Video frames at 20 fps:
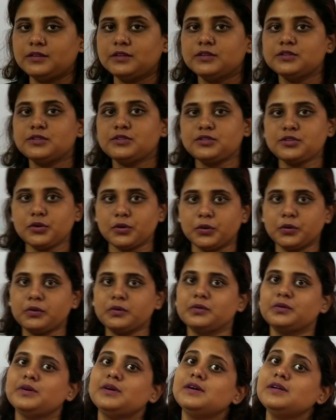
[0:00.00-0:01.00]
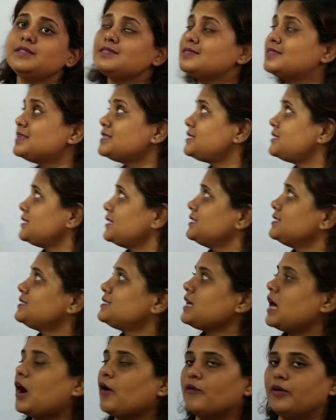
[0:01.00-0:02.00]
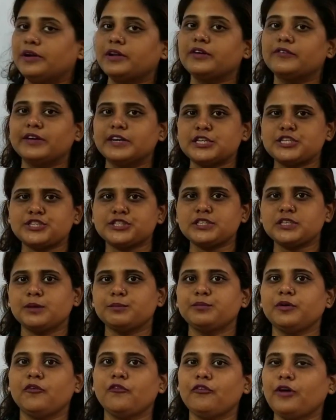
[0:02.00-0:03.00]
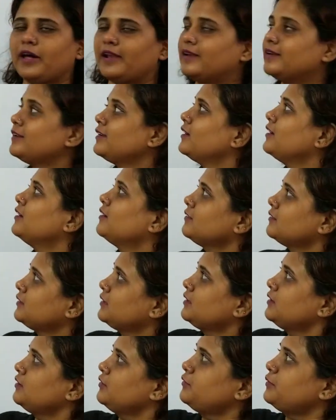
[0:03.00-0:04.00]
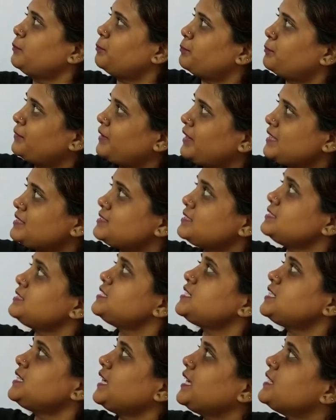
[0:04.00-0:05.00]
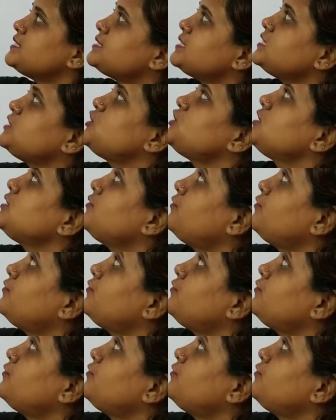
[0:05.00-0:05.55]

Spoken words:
so this is our question number 1. Representing essential